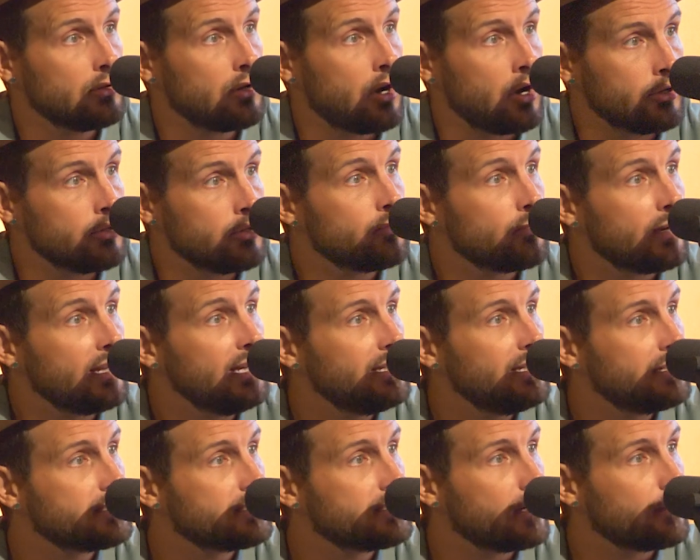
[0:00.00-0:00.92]
Are you ready
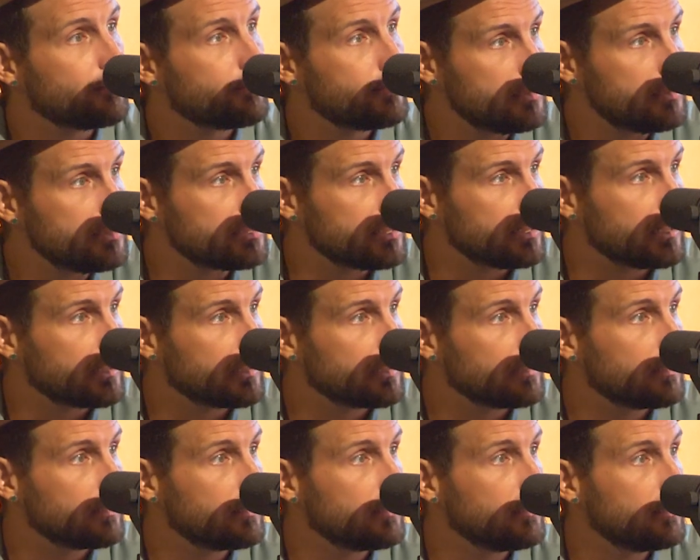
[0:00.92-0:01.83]
to start pushing?
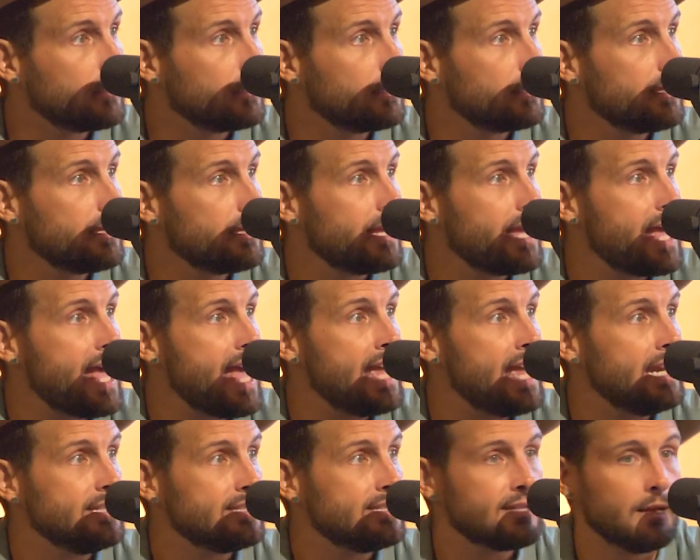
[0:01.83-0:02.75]

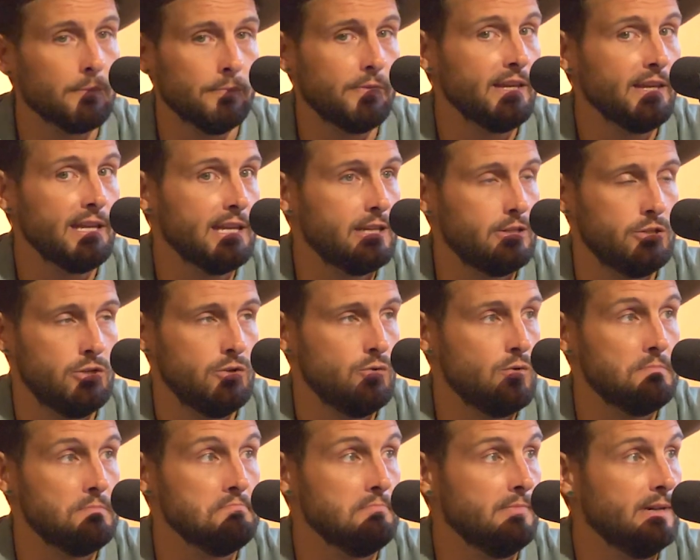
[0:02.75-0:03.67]
And something in you
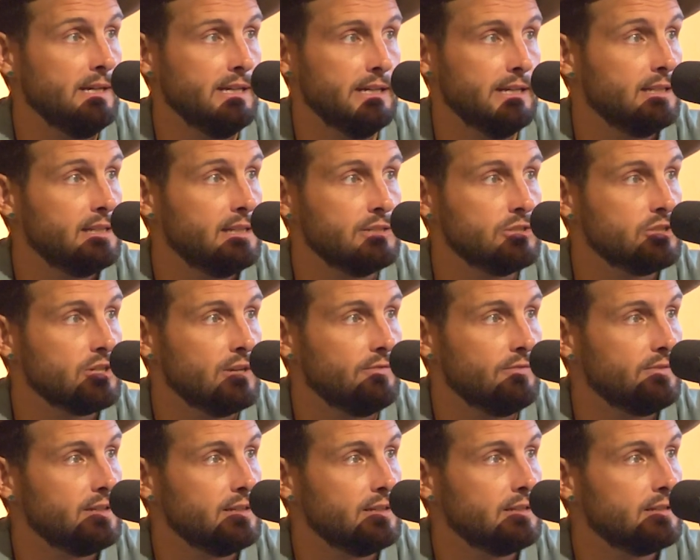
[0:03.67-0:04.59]
immediately
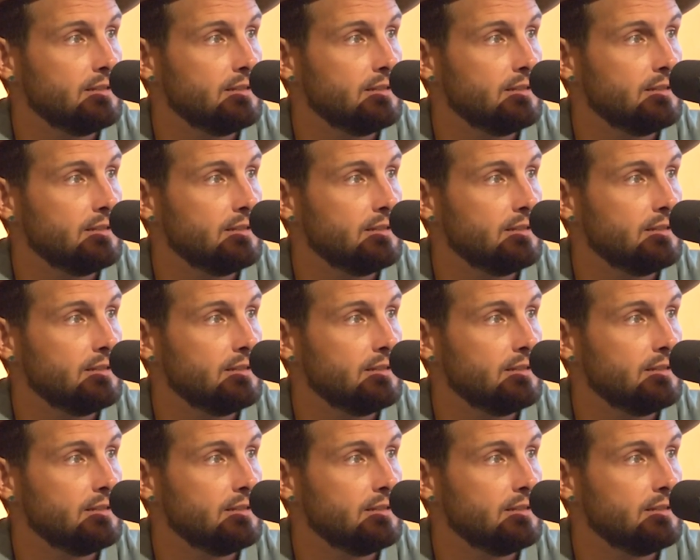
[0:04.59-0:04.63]
shifted.